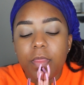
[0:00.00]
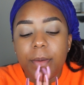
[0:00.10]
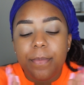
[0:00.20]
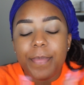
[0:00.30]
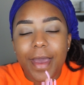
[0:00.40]

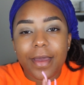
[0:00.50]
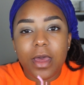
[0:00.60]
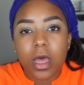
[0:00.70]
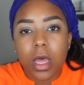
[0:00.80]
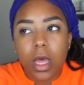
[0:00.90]
the
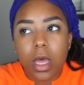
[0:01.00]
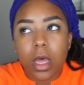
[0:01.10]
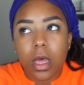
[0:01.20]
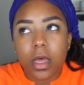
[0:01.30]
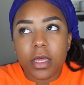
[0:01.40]

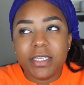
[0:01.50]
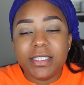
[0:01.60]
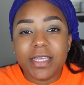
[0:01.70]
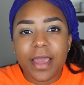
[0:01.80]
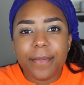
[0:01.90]
Becca
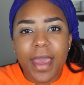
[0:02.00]
Stay